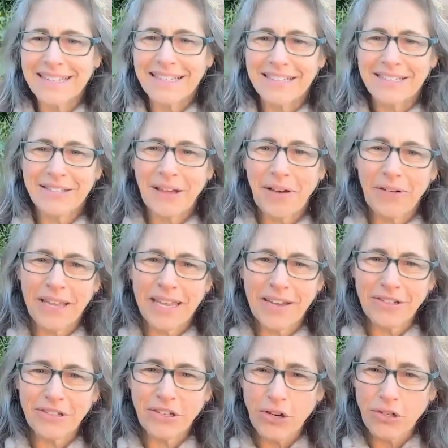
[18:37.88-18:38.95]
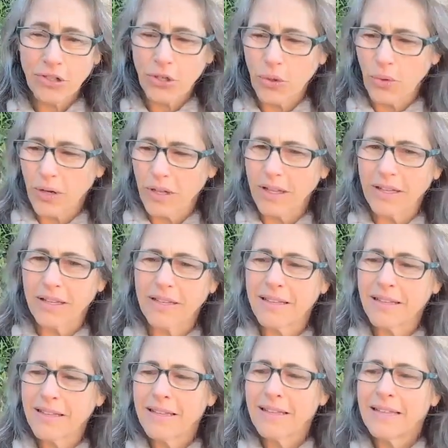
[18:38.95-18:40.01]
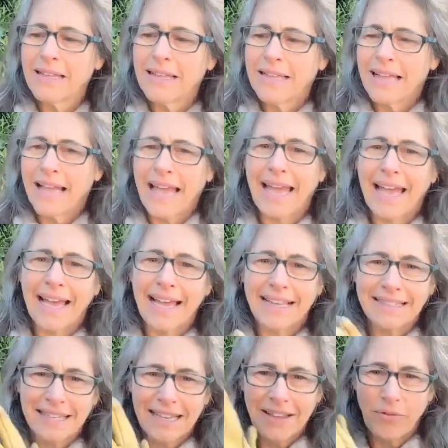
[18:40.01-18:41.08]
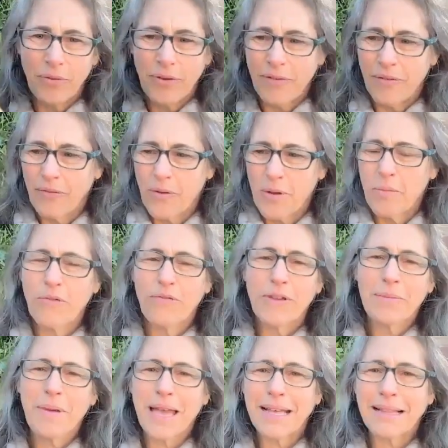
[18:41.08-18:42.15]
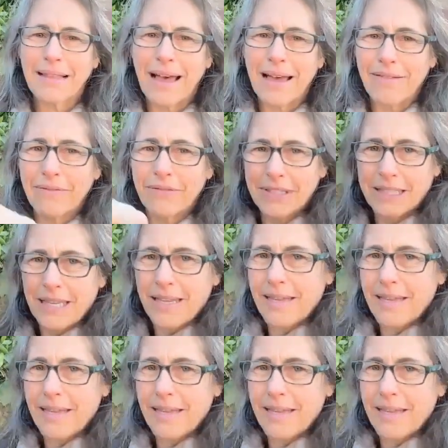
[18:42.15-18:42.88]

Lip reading: so here's our tool and removing my gloves.